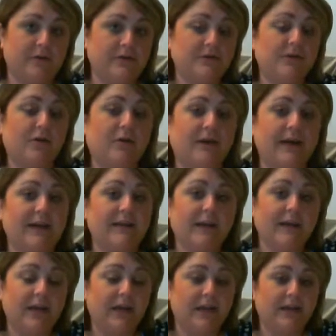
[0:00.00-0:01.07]
It's already
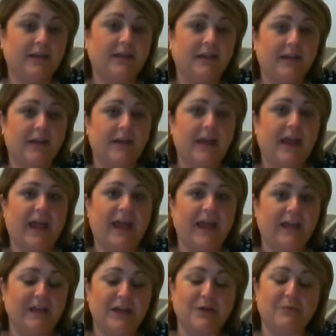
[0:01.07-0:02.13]
done,
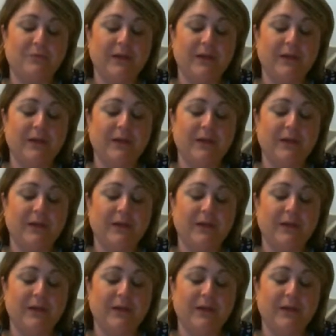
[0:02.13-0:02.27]
and it